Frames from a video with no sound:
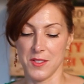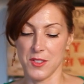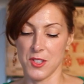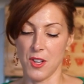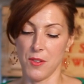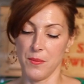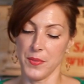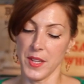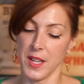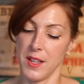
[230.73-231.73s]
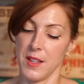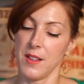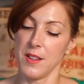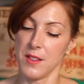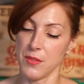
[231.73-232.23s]
So
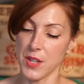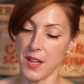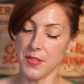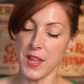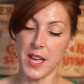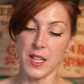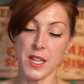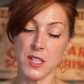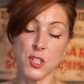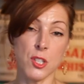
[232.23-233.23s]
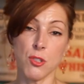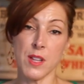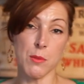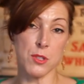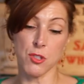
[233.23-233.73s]
you've got that. I guess you can do
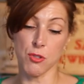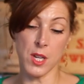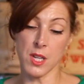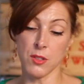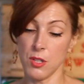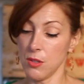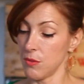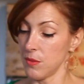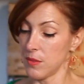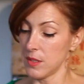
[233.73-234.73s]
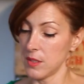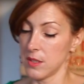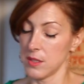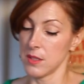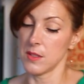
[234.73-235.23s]
that with string too.
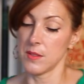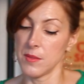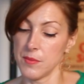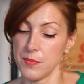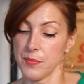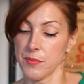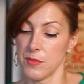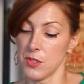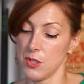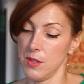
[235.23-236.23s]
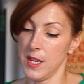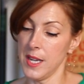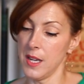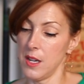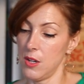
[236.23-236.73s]
So
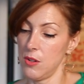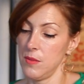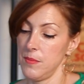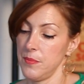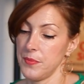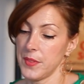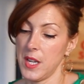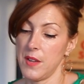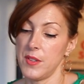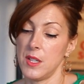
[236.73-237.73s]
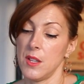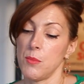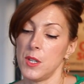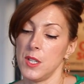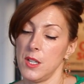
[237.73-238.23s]
now I have another
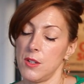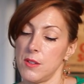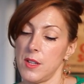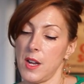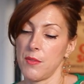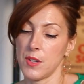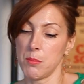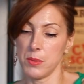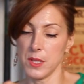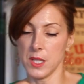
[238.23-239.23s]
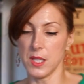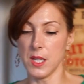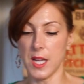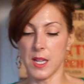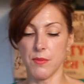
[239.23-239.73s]
one here that I've completed,
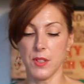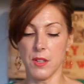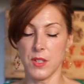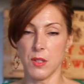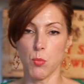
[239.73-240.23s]
and I've given it